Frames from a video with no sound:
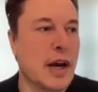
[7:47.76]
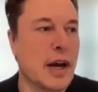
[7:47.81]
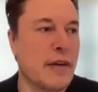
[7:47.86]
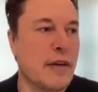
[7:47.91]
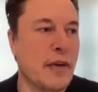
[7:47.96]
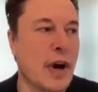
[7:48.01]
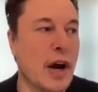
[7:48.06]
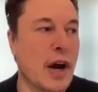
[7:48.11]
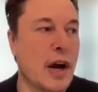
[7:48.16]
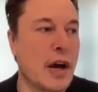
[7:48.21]

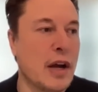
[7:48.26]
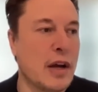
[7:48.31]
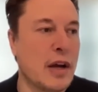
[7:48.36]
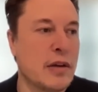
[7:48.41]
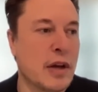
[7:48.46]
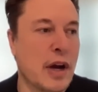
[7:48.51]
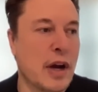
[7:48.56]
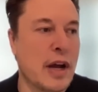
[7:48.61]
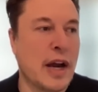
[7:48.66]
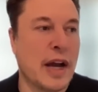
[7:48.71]
um,
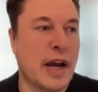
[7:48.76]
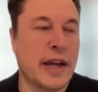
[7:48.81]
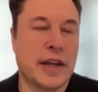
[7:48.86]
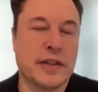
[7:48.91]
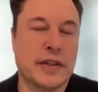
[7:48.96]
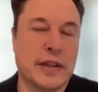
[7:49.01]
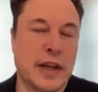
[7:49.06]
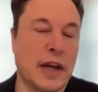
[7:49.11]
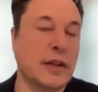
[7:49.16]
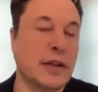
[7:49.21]
I, I,
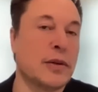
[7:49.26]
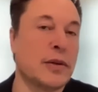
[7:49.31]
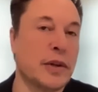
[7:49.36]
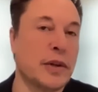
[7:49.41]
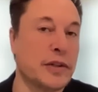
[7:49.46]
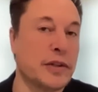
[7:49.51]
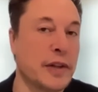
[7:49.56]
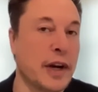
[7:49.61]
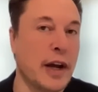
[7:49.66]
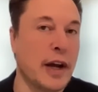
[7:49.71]
guess the answer
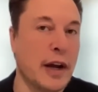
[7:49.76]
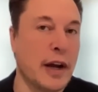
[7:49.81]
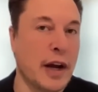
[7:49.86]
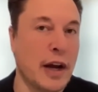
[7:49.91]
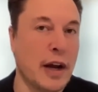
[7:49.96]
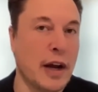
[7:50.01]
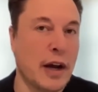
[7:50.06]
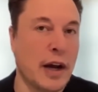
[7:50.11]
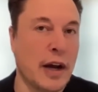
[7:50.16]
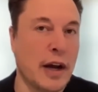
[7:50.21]
is that I,
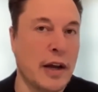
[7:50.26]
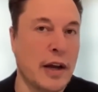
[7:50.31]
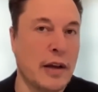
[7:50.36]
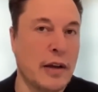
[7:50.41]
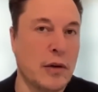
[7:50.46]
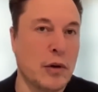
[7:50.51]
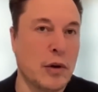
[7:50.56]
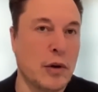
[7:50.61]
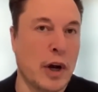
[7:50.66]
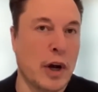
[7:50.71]

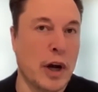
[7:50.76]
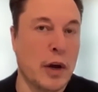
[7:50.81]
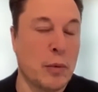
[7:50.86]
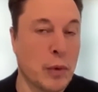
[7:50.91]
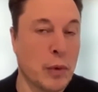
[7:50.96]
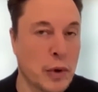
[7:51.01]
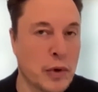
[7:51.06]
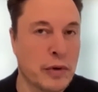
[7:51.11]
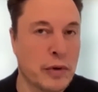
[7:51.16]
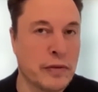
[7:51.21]
I, I
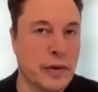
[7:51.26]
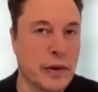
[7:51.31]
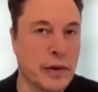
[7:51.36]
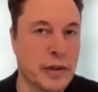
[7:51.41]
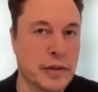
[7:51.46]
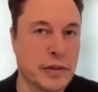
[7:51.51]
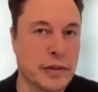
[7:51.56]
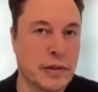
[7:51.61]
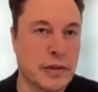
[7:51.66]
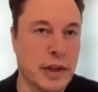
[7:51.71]
would
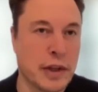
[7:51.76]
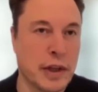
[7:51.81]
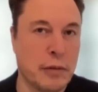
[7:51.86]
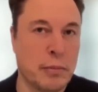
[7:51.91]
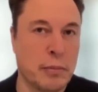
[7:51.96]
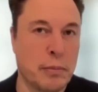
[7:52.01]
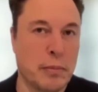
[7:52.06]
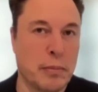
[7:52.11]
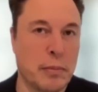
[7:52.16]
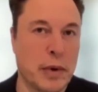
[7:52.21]
reverse
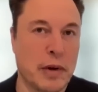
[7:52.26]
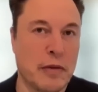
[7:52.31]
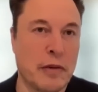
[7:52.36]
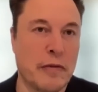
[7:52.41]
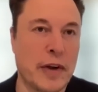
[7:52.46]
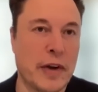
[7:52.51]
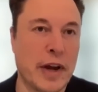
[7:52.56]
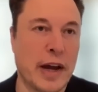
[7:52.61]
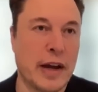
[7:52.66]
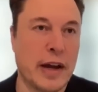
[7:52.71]
the
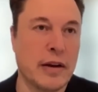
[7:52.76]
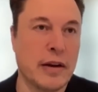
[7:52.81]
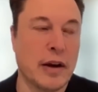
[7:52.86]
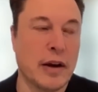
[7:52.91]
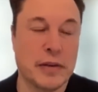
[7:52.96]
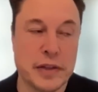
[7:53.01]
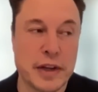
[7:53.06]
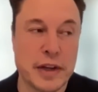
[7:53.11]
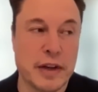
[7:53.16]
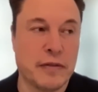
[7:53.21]
perma ban.
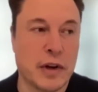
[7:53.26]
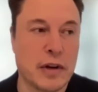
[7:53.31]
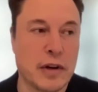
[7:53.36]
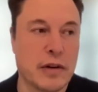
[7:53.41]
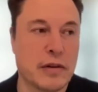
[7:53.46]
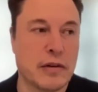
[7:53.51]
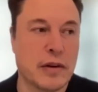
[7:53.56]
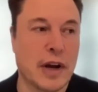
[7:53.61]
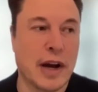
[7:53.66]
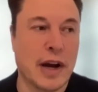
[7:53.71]
say I'm
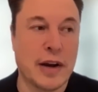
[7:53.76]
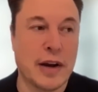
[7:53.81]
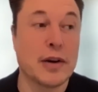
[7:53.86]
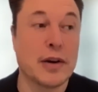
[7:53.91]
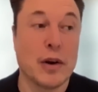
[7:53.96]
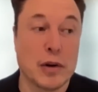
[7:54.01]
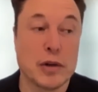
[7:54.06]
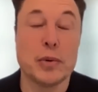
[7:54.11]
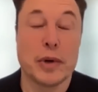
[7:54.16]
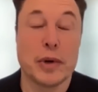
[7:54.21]
not, I
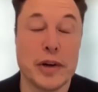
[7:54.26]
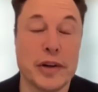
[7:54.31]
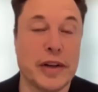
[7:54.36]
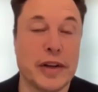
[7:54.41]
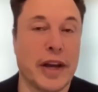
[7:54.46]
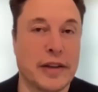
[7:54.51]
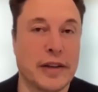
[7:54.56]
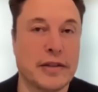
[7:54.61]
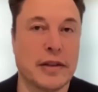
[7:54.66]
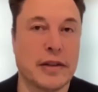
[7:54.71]
don't own Twitter
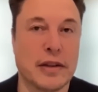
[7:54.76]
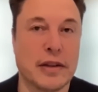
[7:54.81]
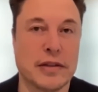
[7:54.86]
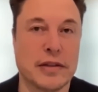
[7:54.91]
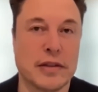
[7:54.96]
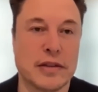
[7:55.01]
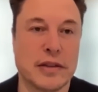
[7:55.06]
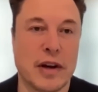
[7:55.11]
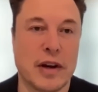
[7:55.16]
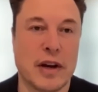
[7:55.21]
yet, so
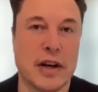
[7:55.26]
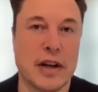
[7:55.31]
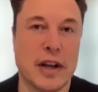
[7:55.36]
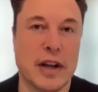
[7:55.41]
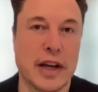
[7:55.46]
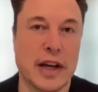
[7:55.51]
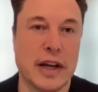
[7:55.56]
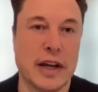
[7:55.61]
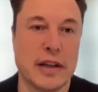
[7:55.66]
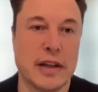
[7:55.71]
this is not
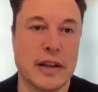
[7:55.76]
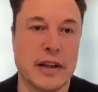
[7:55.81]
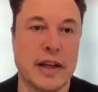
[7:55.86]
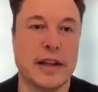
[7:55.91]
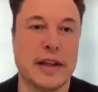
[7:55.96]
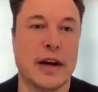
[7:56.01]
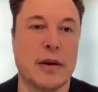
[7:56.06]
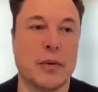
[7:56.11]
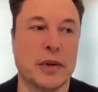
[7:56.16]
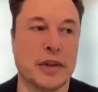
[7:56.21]
like a
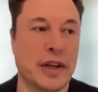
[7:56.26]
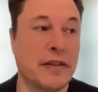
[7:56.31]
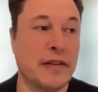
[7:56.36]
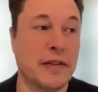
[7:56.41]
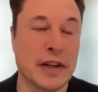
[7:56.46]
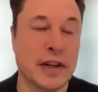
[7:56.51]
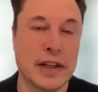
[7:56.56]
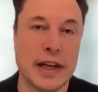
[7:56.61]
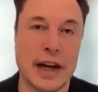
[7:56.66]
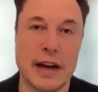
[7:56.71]
thing that will
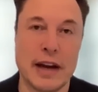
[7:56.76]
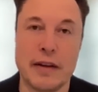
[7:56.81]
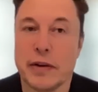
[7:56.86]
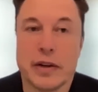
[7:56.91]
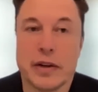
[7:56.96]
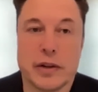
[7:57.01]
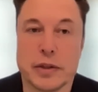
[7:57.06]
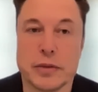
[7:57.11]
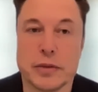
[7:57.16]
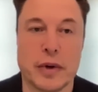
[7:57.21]
definitely
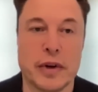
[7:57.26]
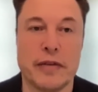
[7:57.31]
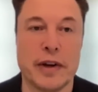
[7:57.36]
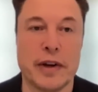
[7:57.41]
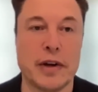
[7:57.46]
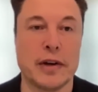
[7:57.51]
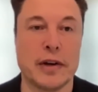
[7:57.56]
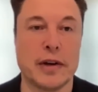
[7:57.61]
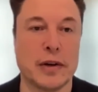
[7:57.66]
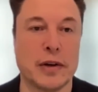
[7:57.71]
happen, because what if
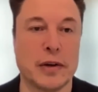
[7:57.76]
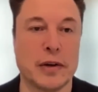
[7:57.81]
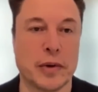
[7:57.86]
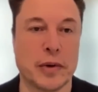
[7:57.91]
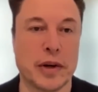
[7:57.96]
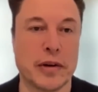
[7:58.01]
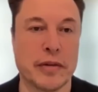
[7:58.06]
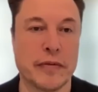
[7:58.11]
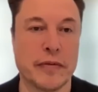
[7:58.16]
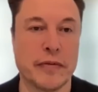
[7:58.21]
I don't own
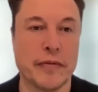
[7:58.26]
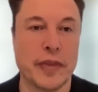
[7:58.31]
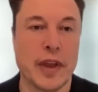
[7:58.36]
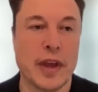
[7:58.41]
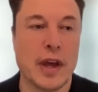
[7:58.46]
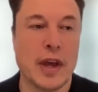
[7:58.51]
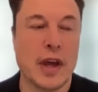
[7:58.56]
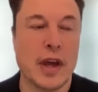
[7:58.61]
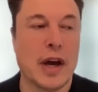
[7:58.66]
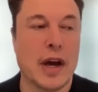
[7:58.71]
Twitter?
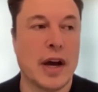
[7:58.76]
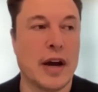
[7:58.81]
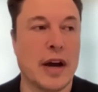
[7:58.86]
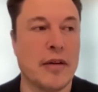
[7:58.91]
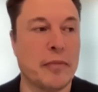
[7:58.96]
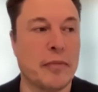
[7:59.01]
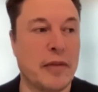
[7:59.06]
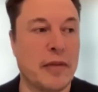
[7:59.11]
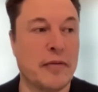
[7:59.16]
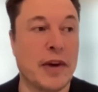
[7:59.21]

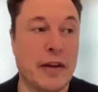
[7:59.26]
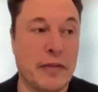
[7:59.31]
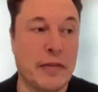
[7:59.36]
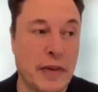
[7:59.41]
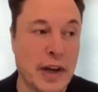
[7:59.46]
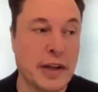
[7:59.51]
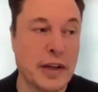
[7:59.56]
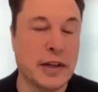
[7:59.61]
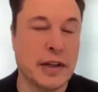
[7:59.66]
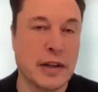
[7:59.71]
Um, but my
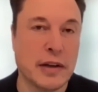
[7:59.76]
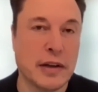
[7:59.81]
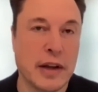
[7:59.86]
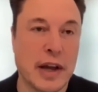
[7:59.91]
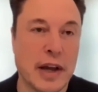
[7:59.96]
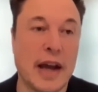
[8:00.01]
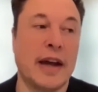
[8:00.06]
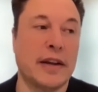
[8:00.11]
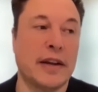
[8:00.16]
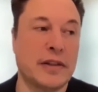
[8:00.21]

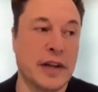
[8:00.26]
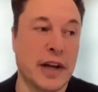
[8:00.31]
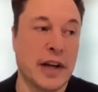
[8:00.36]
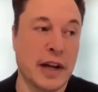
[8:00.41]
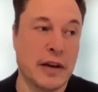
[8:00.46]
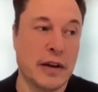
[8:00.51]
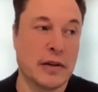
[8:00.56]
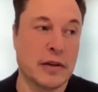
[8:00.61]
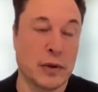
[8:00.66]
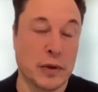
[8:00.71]
opinion, and
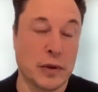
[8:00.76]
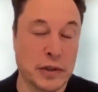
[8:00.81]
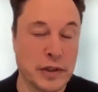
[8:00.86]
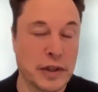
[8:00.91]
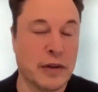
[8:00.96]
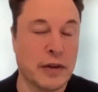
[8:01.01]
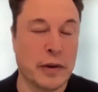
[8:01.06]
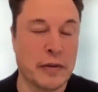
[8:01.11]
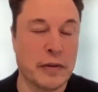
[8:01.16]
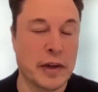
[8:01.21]
Jack
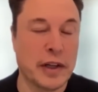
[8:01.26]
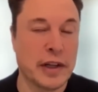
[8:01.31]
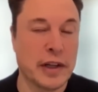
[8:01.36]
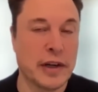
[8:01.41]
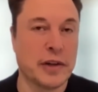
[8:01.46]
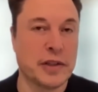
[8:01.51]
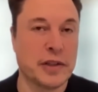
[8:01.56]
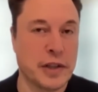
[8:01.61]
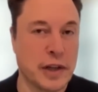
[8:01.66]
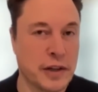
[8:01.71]
Dorsey, I want to be
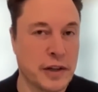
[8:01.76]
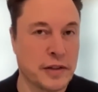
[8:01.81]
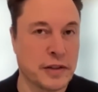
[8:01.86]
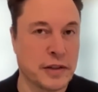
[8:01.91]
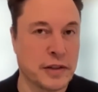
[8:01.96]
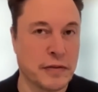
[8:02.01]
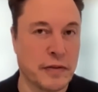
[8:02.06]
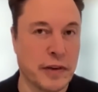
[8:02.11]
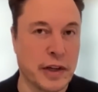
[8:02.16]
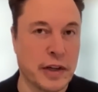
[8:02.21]
clear, shares this